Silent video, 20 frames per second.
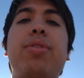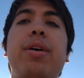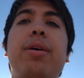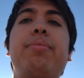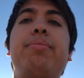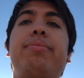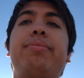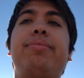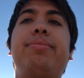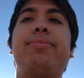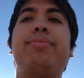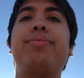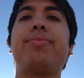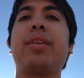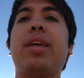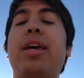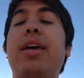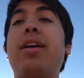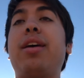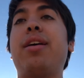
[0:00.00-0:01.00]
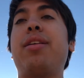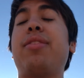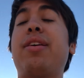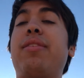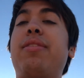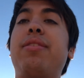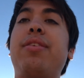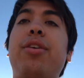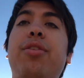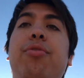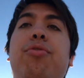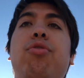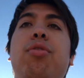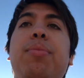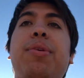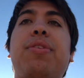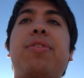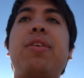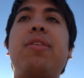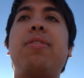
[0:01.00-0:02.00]
them, and that's another
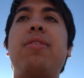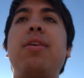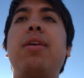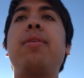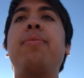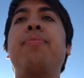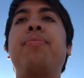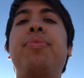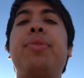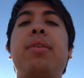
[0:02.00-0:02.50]
form of CC.